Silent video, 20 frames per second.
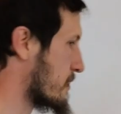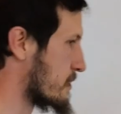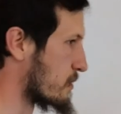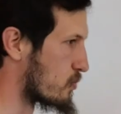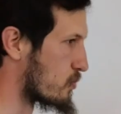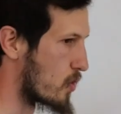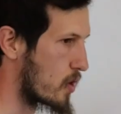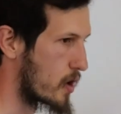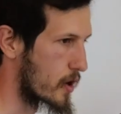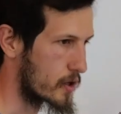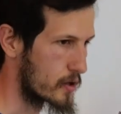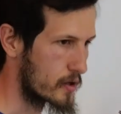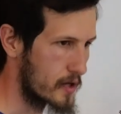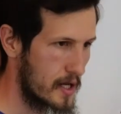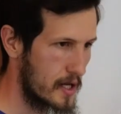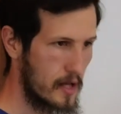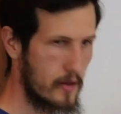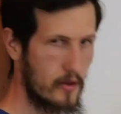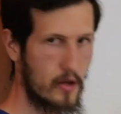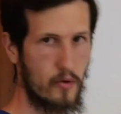the water
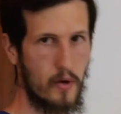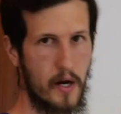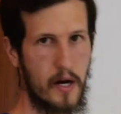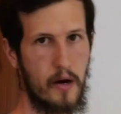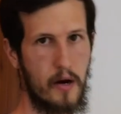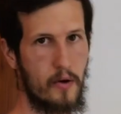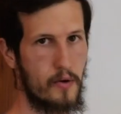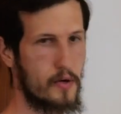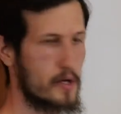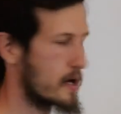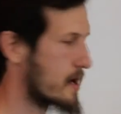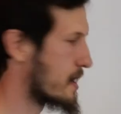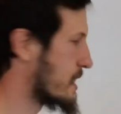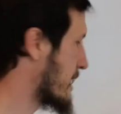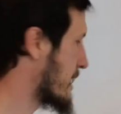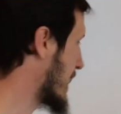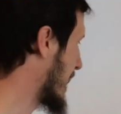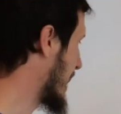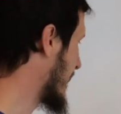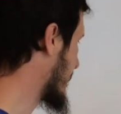in the ground
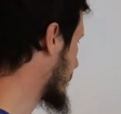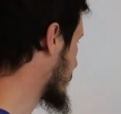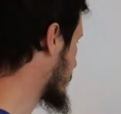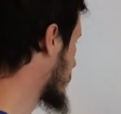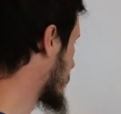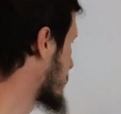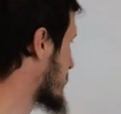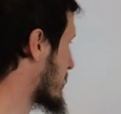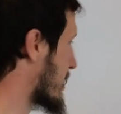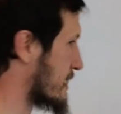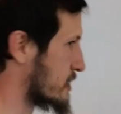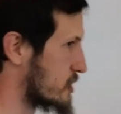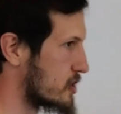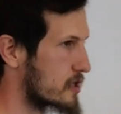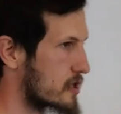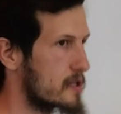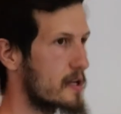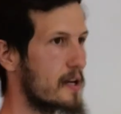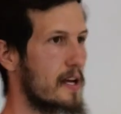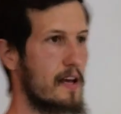and not
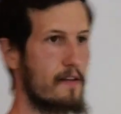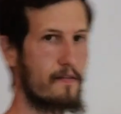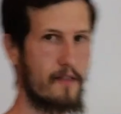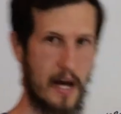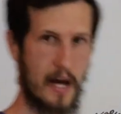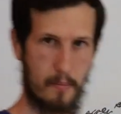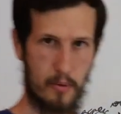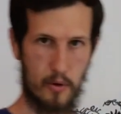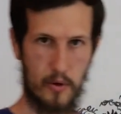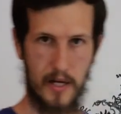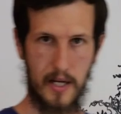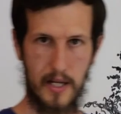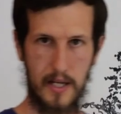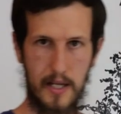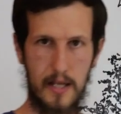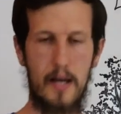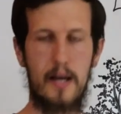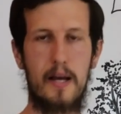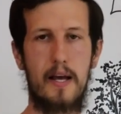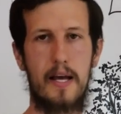just
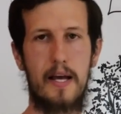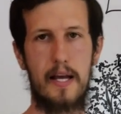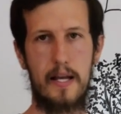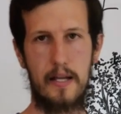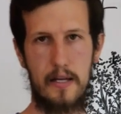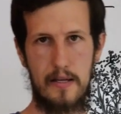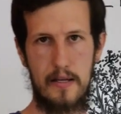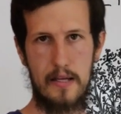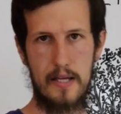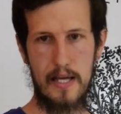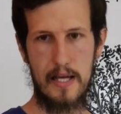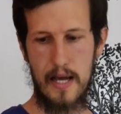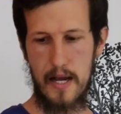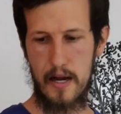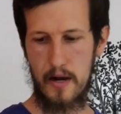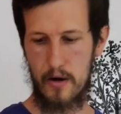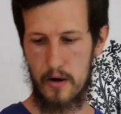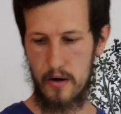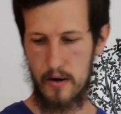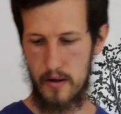evaporating into the
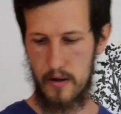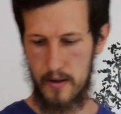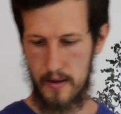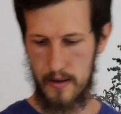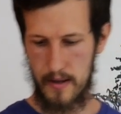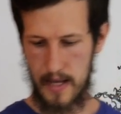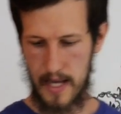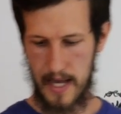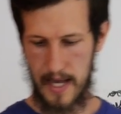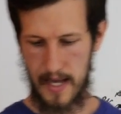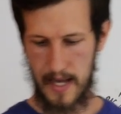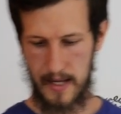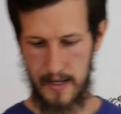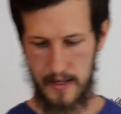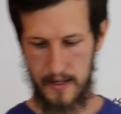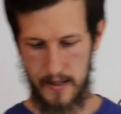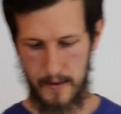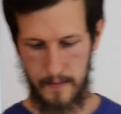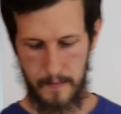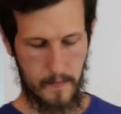air,
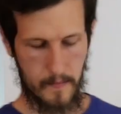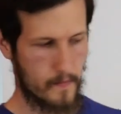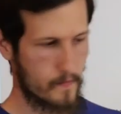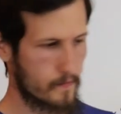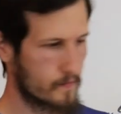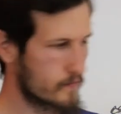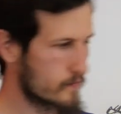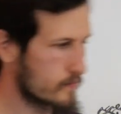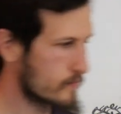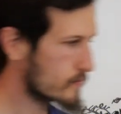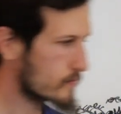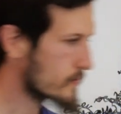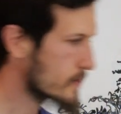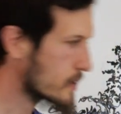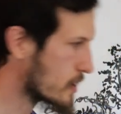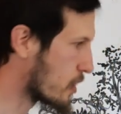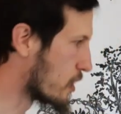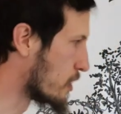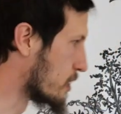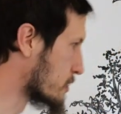and
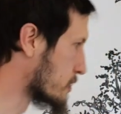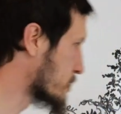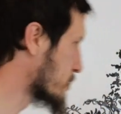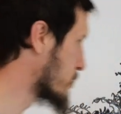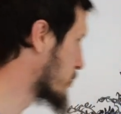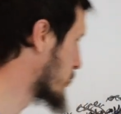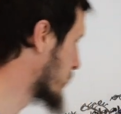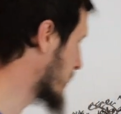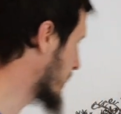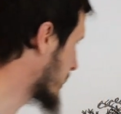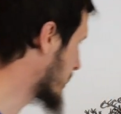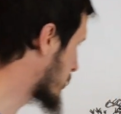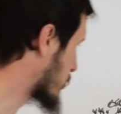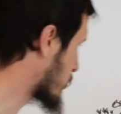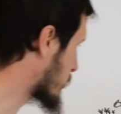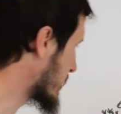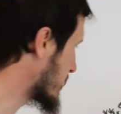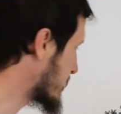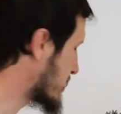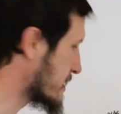also
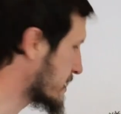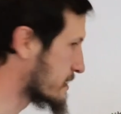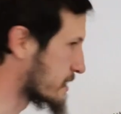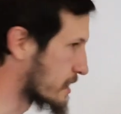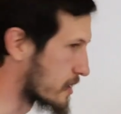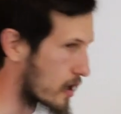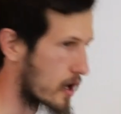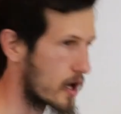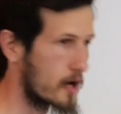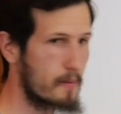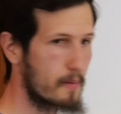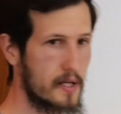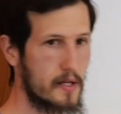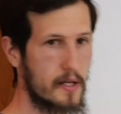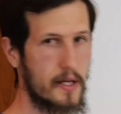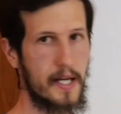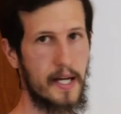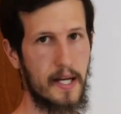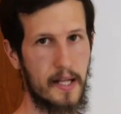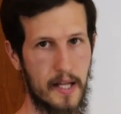increasing the
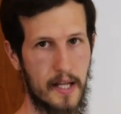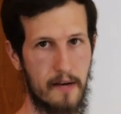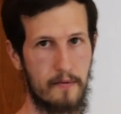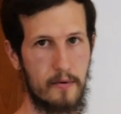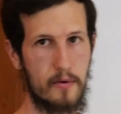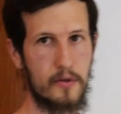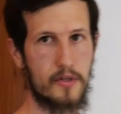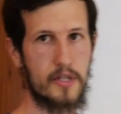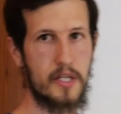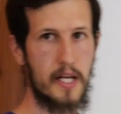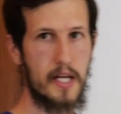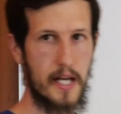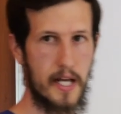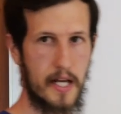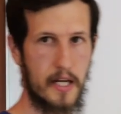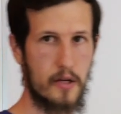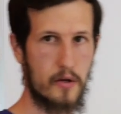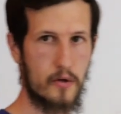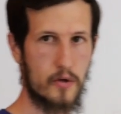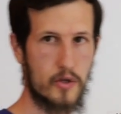carbon levels
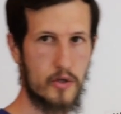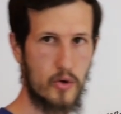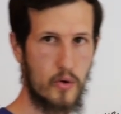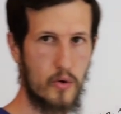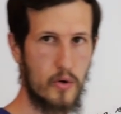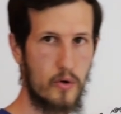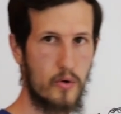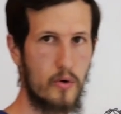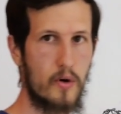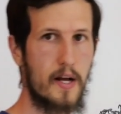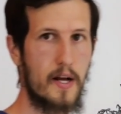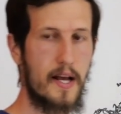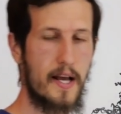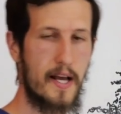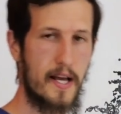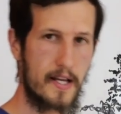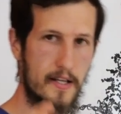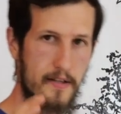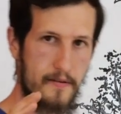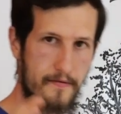in your soil
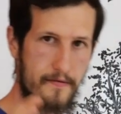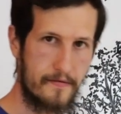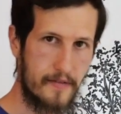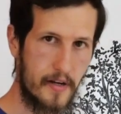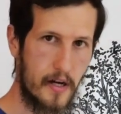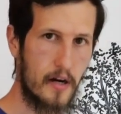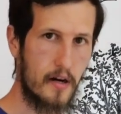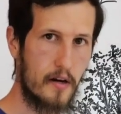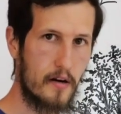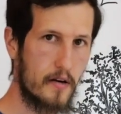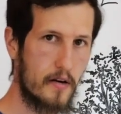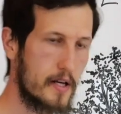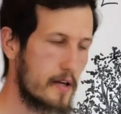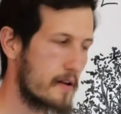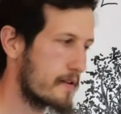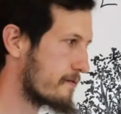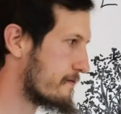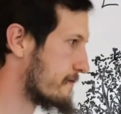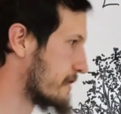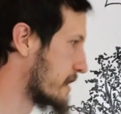is
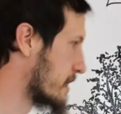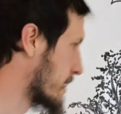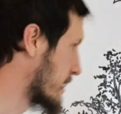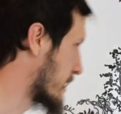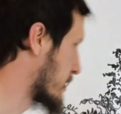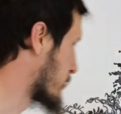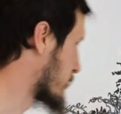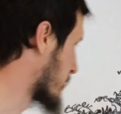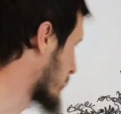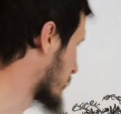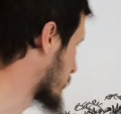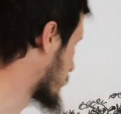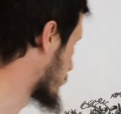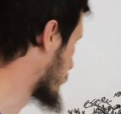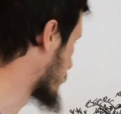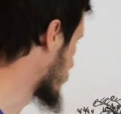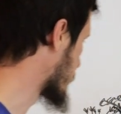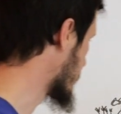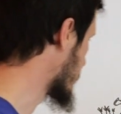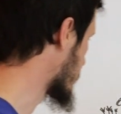very, very critical
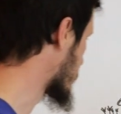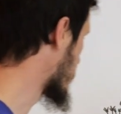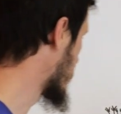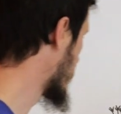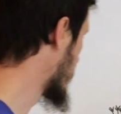for this.